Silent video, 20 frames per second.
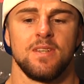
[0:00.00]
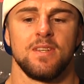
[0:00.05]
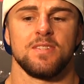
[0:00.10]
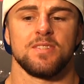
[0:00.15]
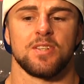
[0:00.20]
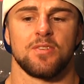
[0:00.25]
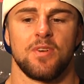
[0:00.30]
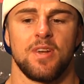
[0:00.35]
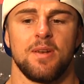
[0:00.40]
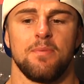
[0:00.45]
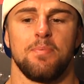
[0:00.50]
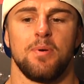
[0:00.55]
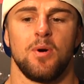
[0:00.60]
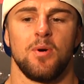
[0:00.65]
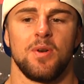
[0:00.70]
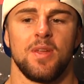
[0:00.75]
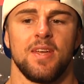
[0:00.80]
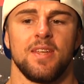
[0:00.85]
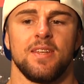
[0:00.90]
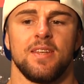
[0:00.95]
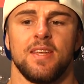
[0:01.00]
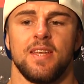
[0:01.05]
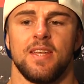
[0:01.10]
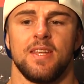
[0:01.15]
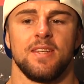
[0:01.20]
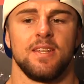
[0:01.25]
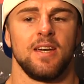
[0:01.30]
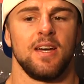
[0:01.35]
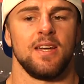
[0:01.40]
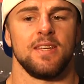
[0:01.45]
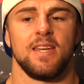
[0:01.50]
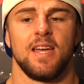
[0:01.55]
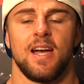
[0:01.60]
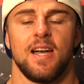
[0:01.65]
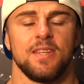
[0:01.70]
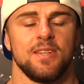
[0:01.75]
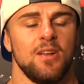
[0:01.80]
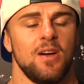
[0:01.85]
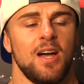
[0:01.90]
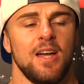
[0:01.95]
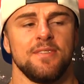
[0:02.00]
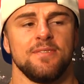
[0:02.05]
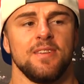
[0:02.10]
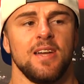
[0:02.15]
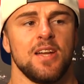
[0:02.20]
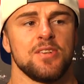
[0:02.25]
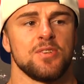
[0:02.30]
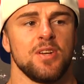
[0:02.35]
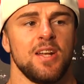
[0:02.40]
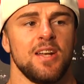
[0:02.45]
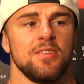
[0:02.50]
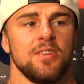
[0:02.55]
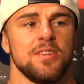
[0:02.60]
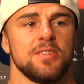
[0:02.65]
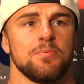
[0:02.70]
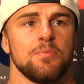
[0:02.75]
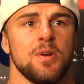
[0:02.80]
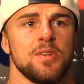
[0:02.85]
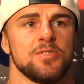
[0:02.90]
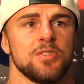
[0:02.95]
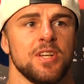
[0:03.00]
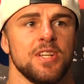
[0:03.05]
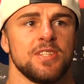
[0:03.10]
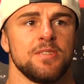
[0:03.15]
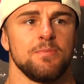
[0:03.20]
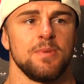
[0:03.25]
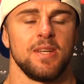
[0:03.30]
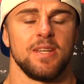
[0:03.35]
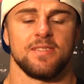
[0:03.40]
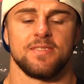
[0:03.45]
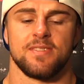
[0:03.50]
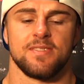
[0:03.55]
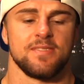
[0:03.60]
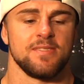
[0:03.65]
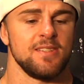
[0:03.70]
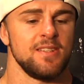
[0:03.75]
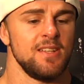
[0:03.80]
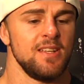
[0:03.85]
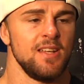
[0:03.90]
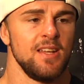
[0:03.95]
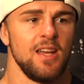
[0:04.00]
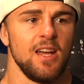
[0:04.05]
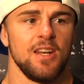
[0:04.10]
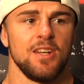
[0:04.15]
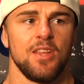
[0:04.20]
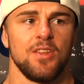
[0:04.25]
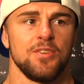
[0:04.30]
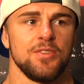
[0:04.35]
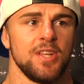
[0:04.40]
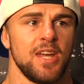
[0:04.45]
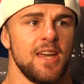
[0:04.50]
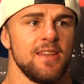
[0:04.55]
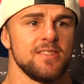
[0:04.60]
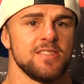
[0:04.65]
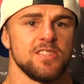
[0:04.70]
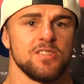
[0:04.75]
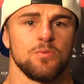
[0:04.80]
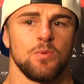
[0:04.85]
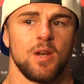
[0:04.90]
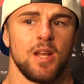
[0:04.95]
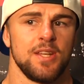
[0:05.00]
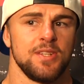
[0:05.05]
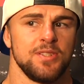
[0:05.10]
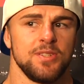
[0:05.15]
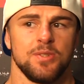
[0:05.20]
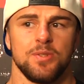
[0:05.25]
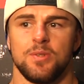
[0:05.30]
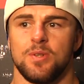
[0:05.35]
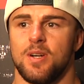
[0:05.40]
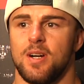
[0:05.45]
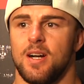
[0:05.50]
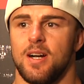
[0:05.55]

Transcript: It's a great opponent, and I try not to let the pressure get to me. It's just another day. This is what I do.